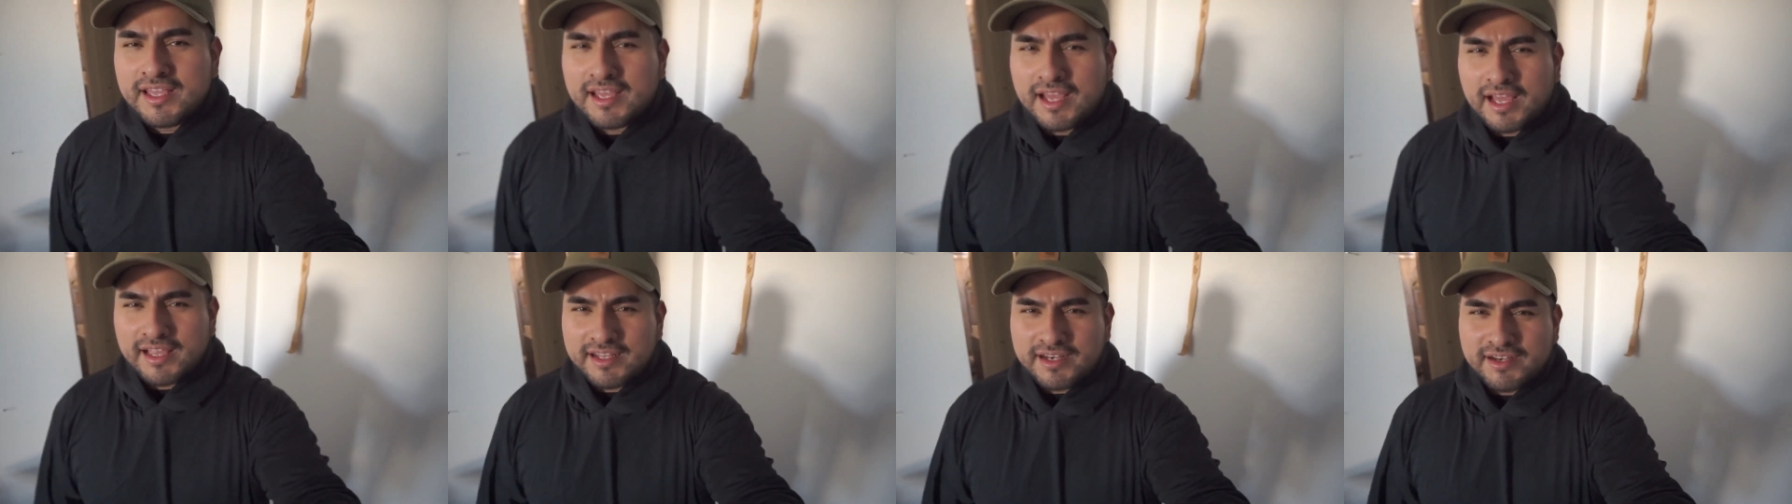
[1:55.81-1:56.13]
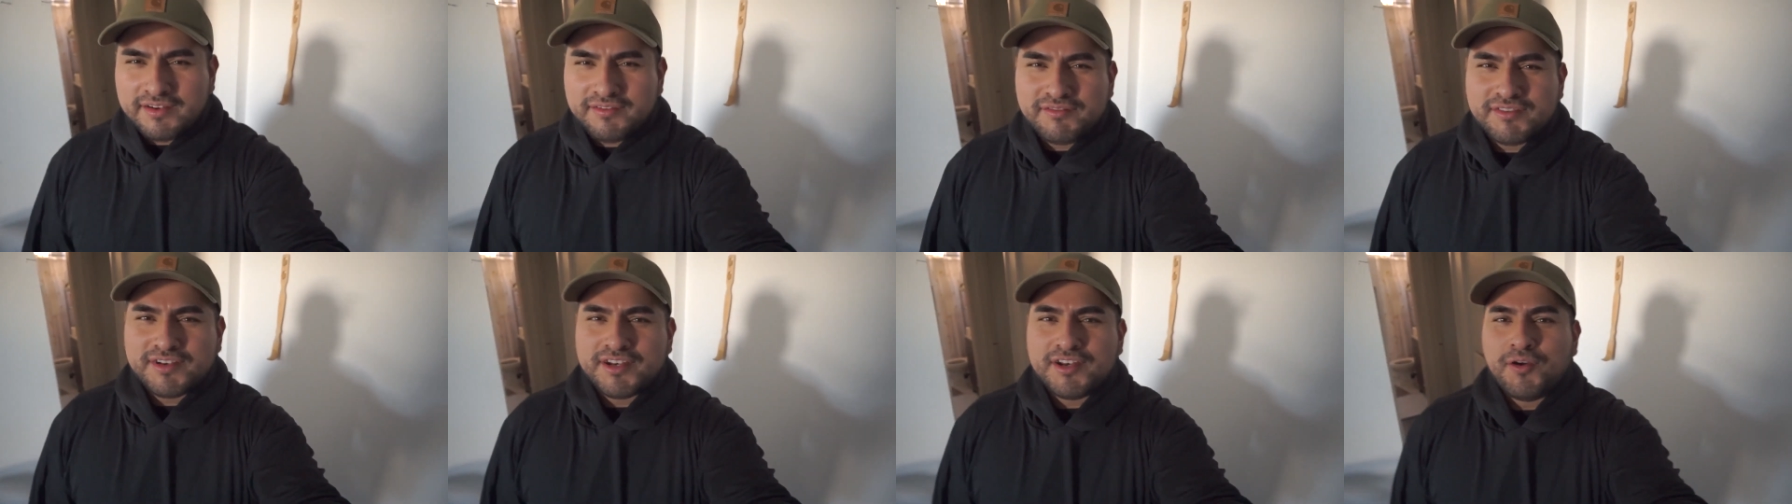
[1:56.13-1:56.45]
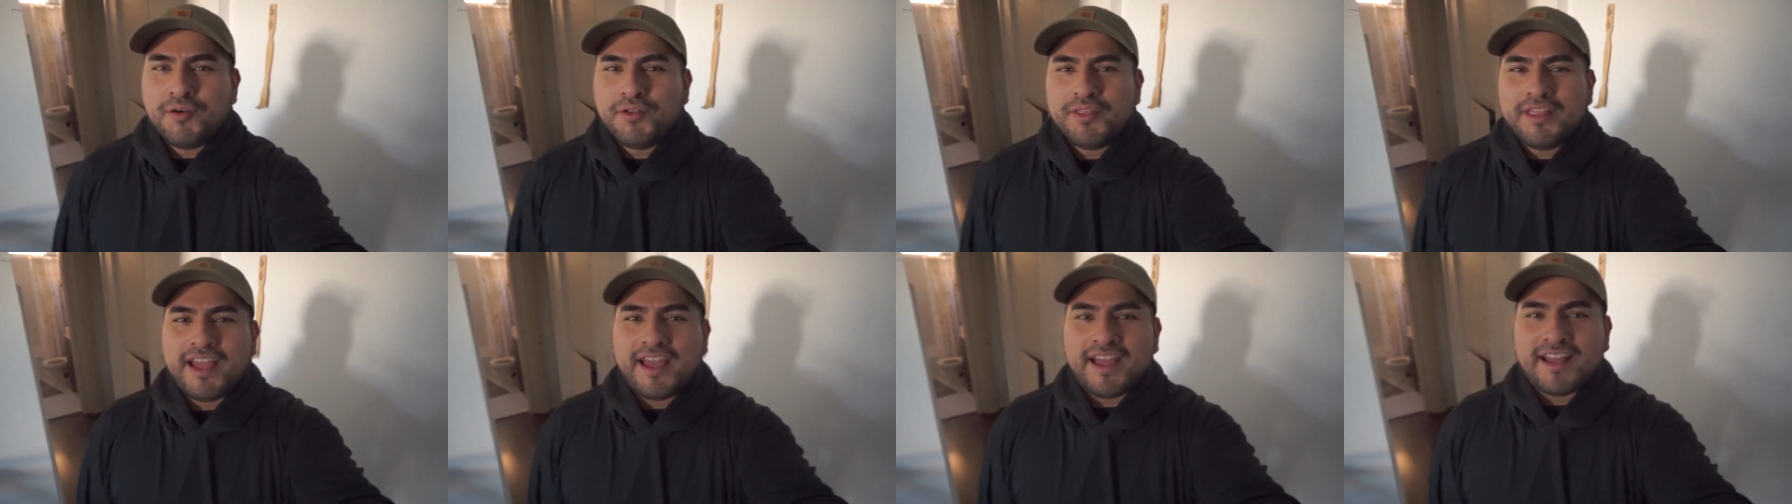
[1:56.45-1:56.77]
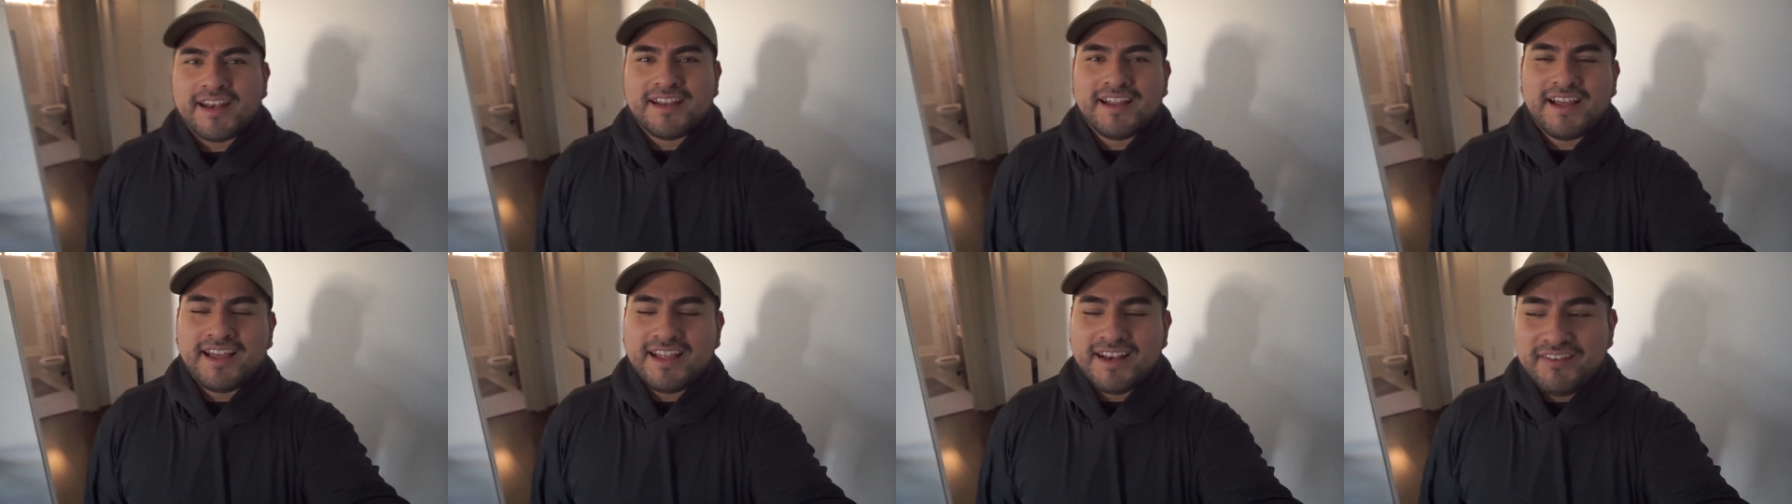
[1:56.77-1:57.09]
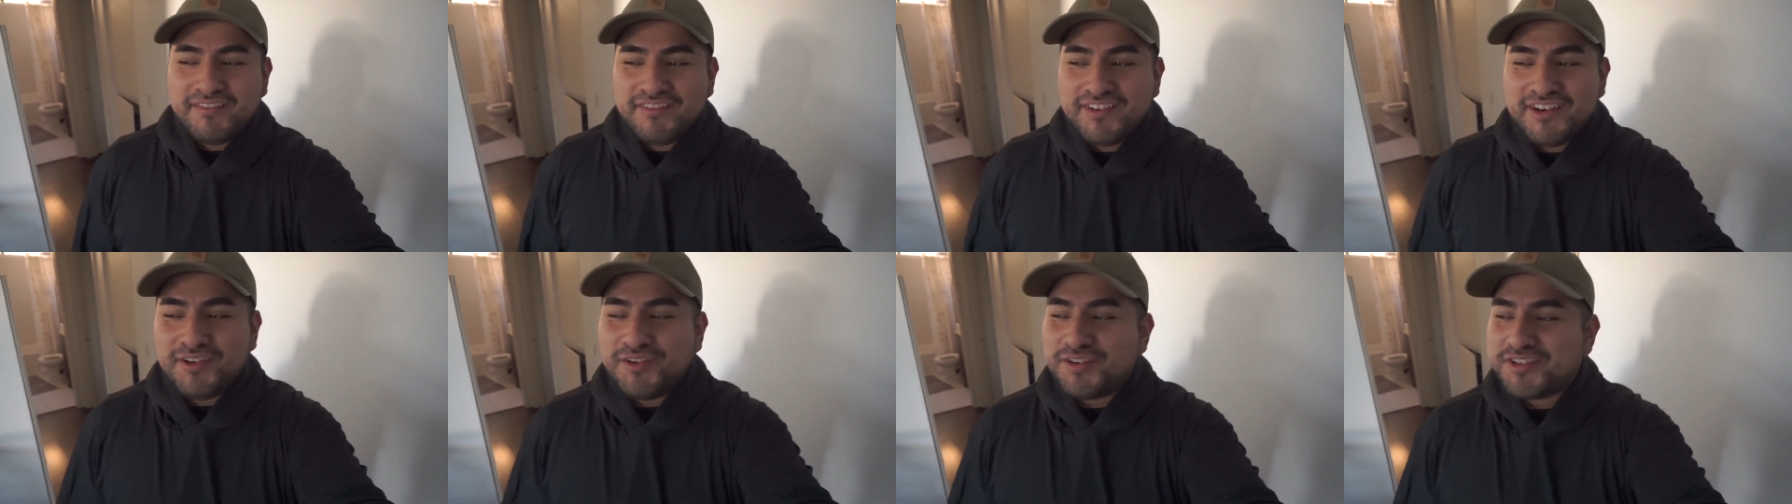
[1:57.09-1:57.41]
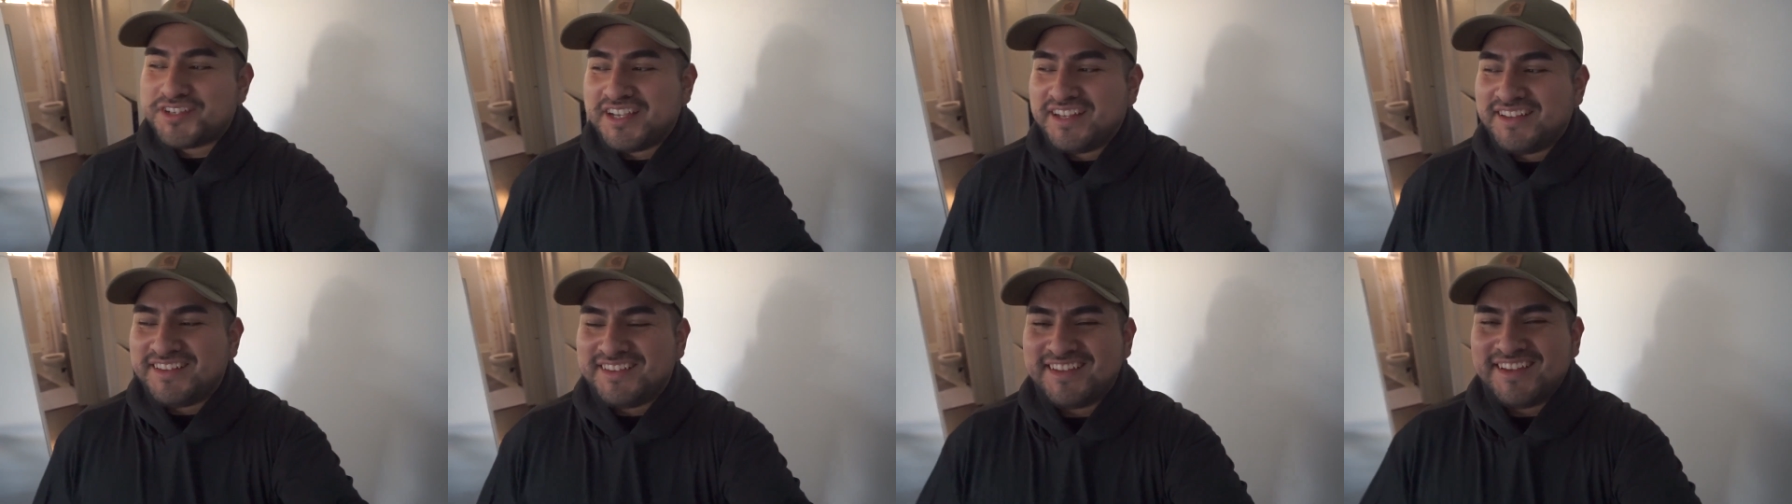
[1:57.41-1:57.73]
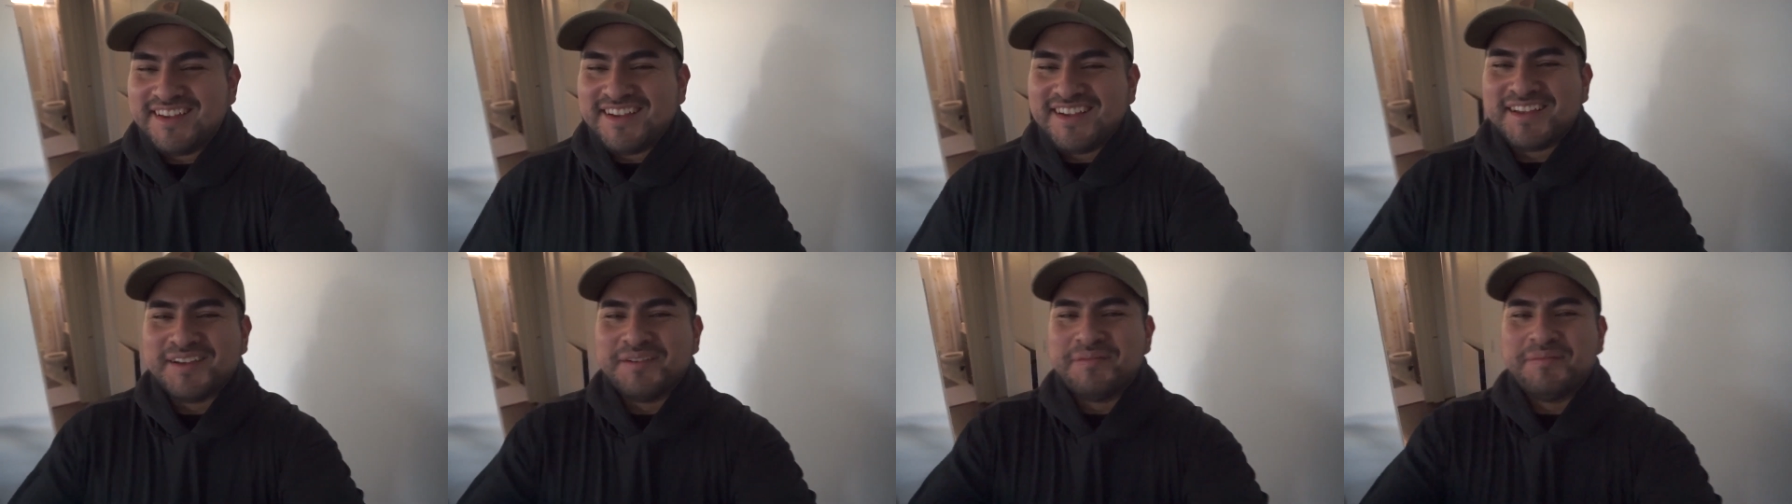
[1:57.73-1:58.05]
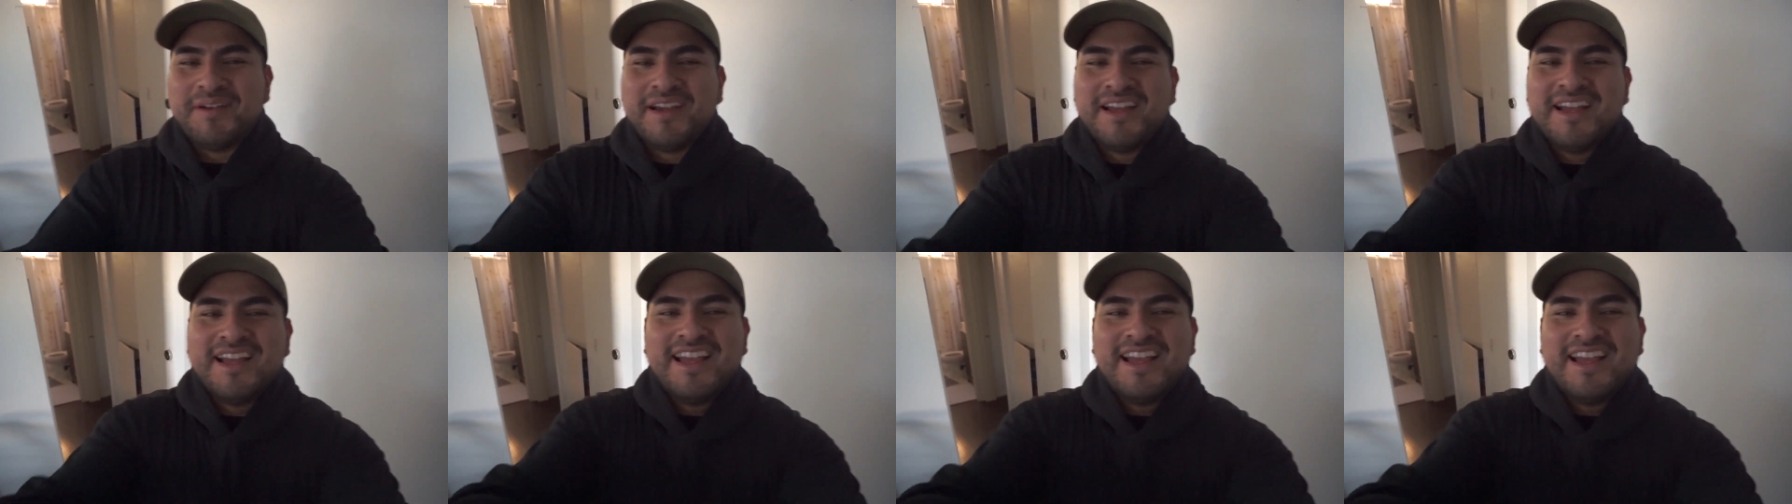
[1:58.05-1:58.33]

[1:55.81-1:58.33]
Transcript: I didn't even know that. I didn't even know she took them.